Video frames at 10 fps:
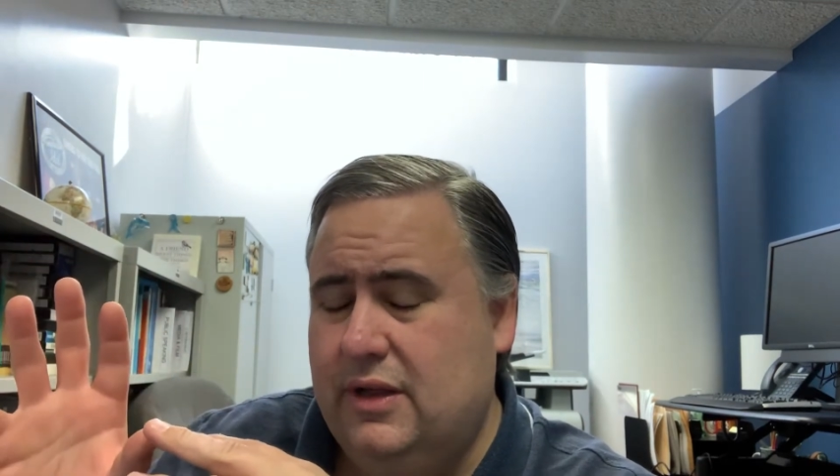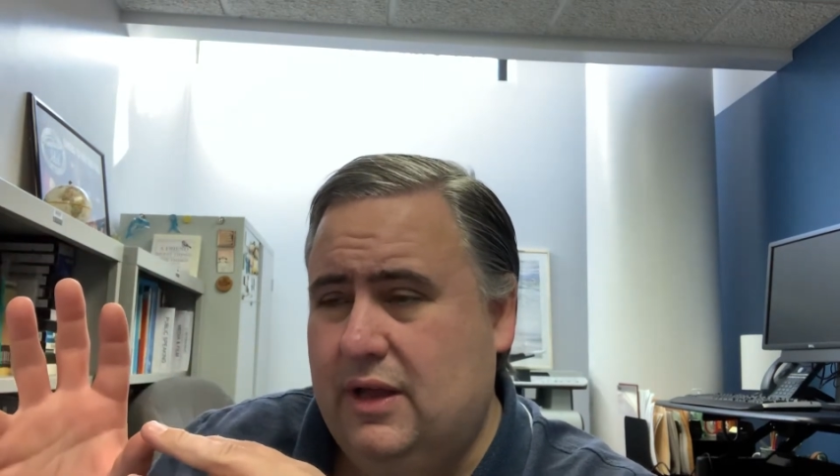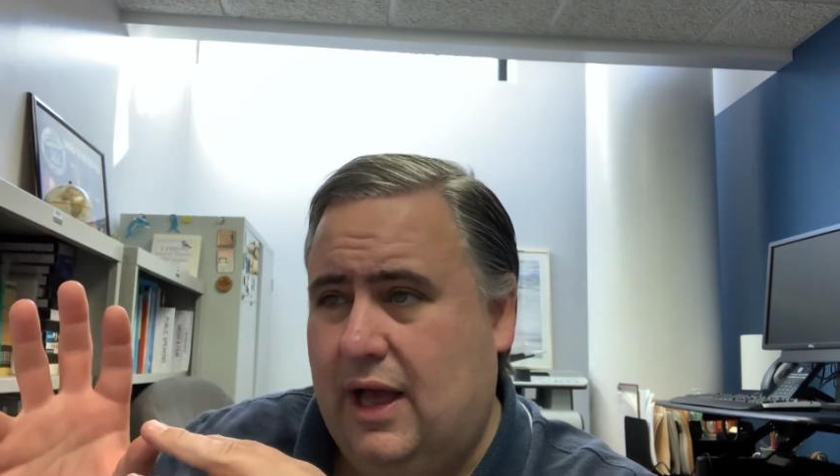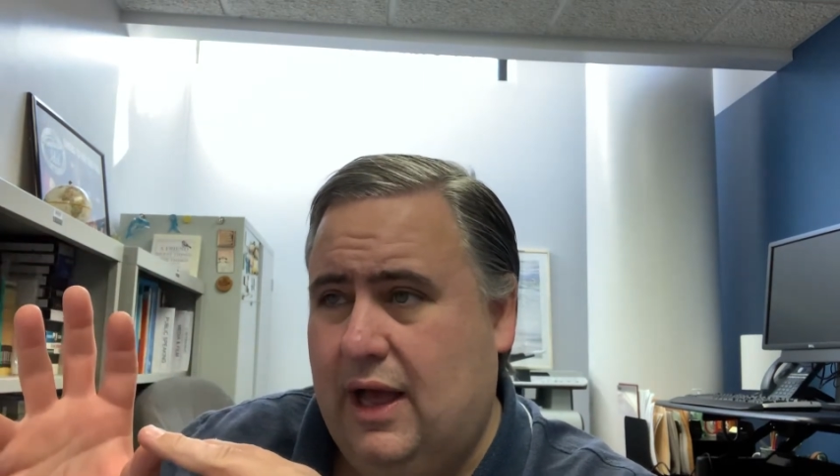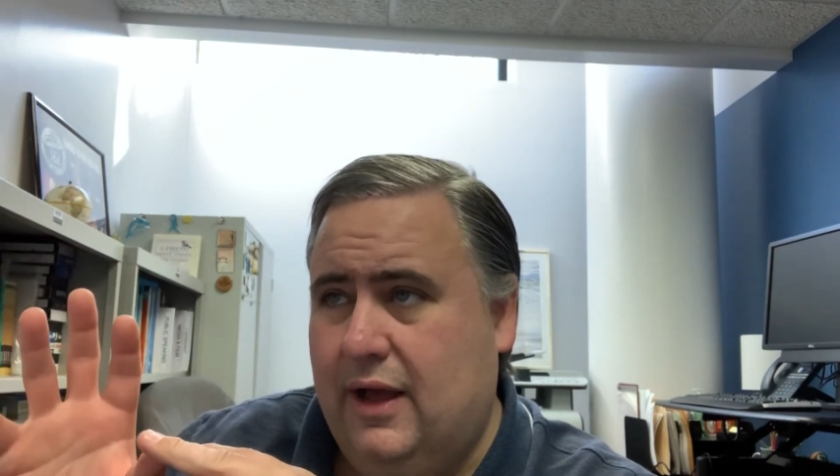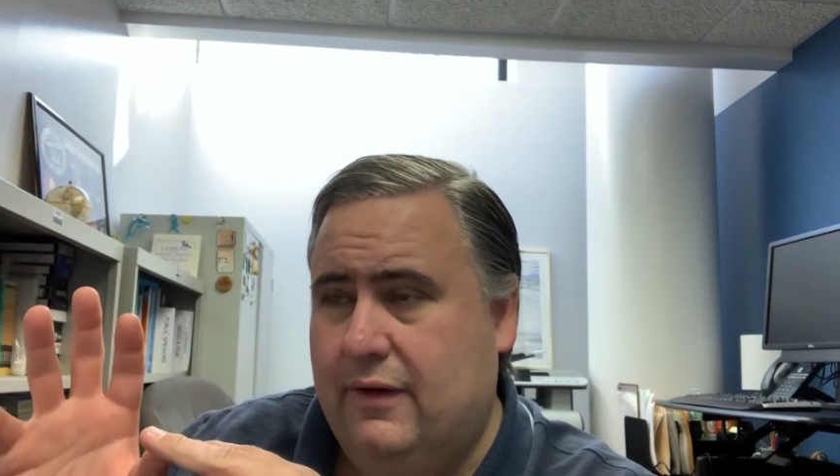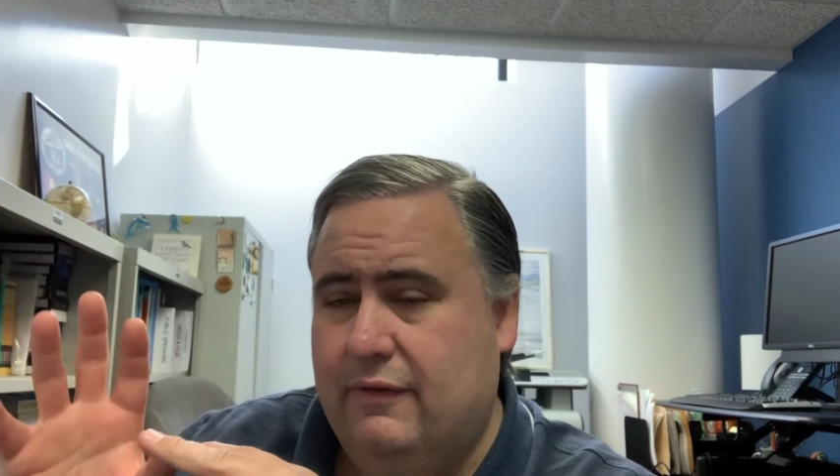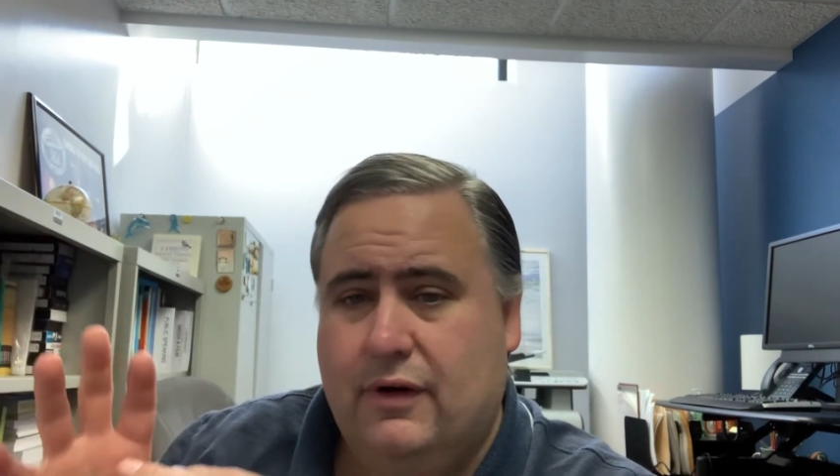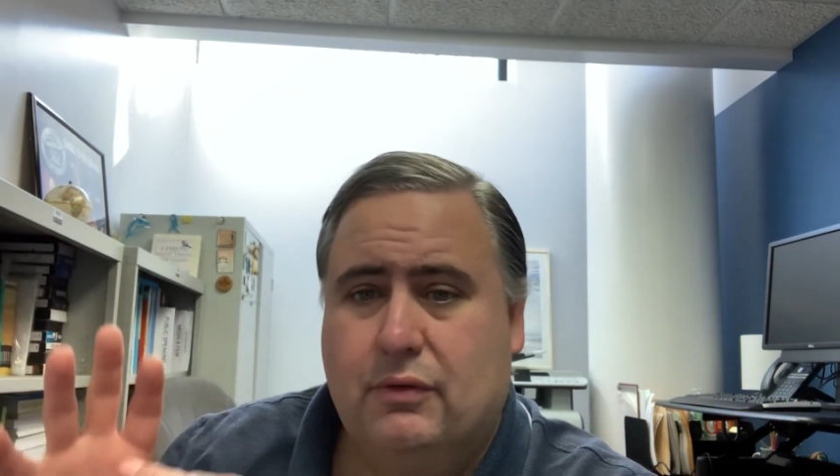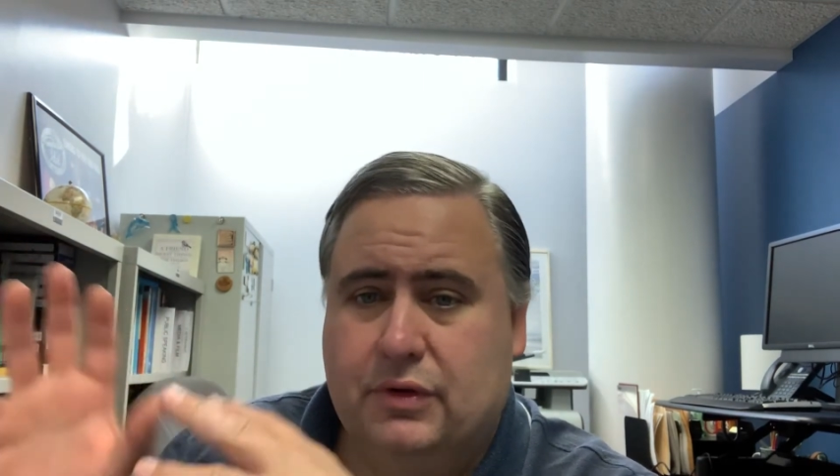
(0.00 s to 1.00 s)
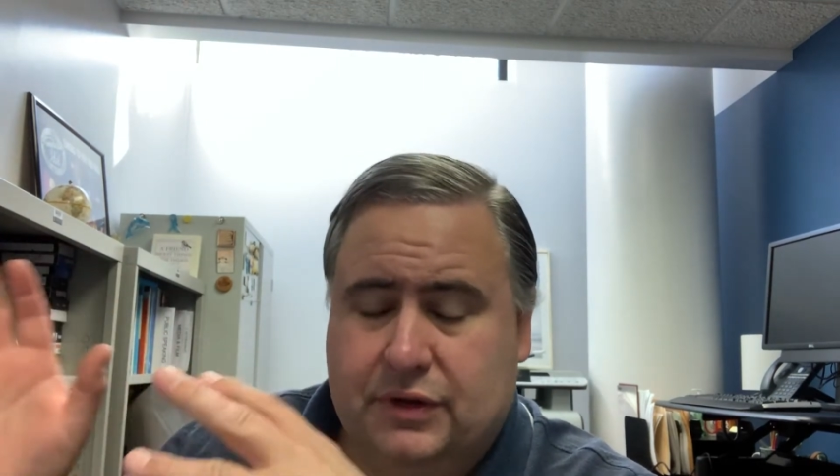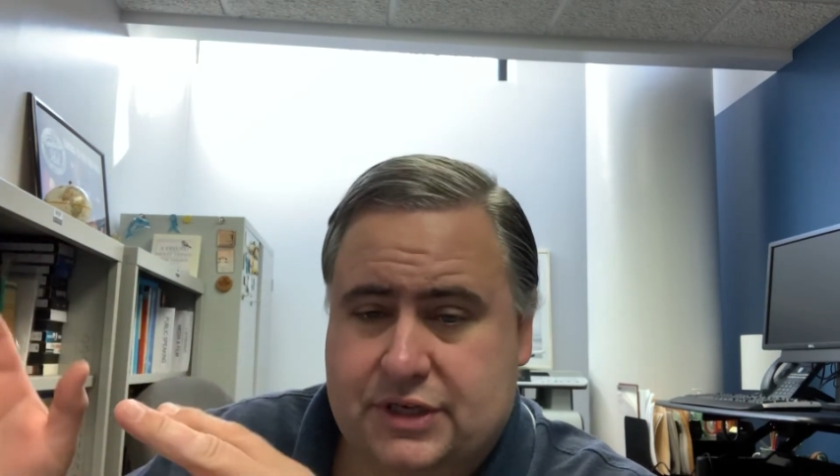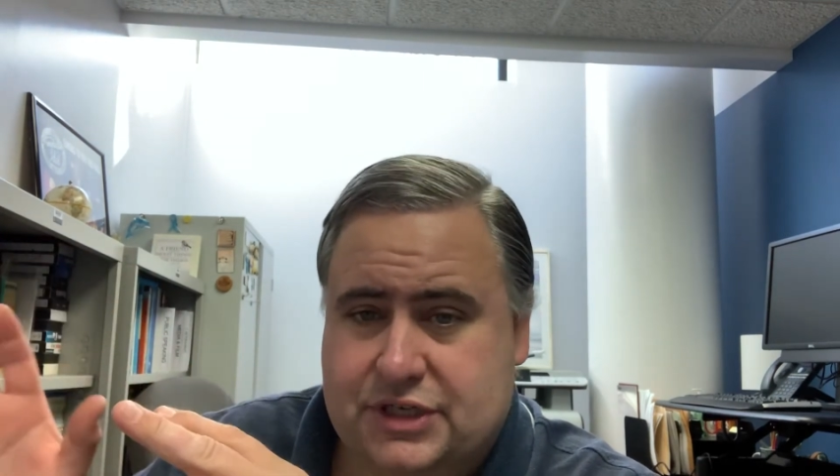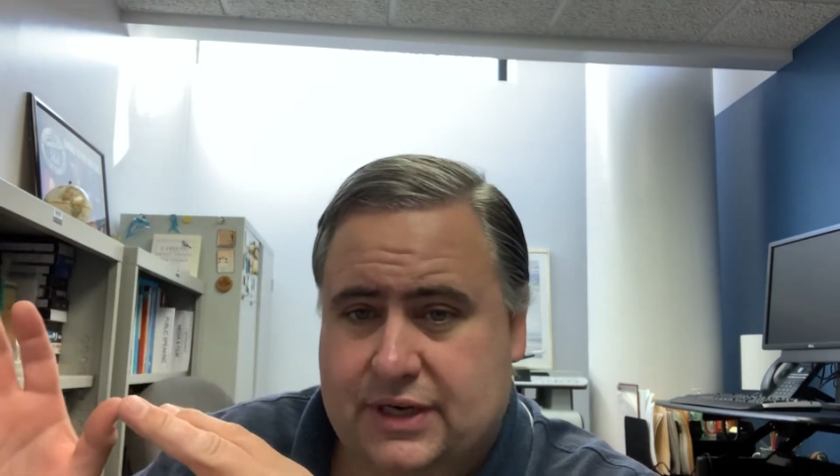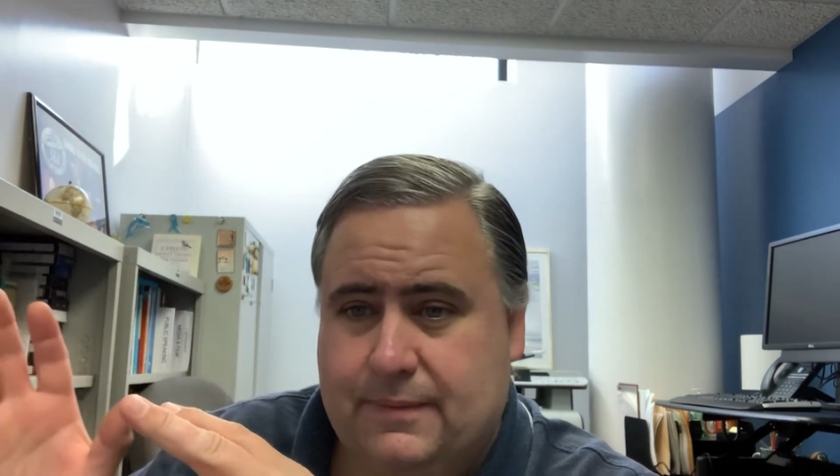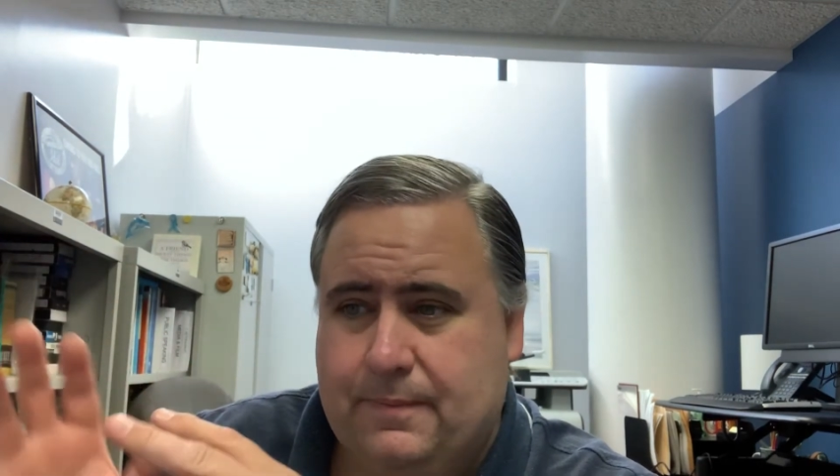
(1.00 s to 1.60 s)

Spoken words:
of a religion.